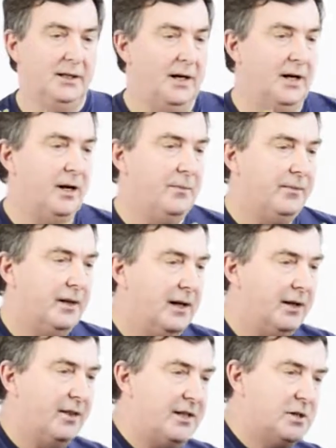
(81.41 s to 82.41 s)

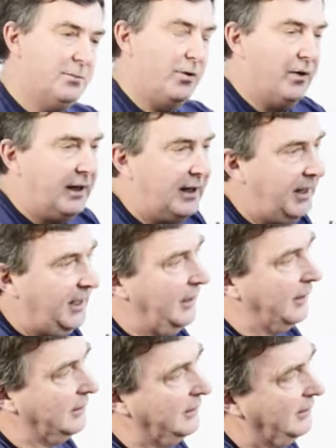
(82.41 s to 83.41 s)
at this point
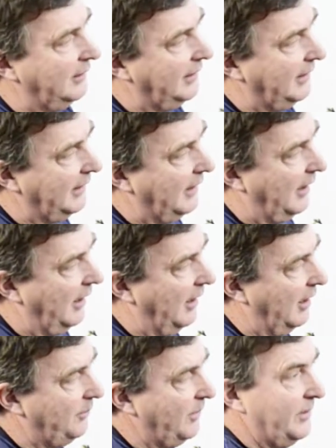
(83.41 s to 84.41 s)
here,
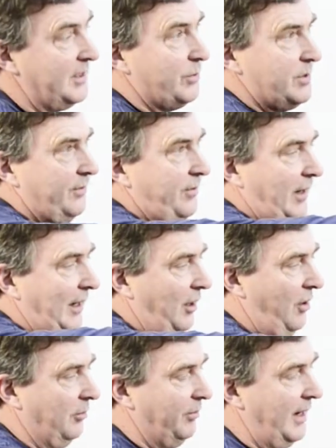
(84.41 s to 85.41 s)
this was a very
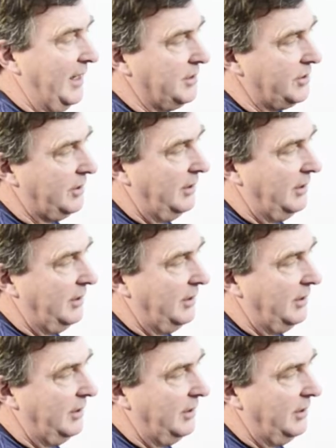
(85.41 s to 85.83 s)
long branch,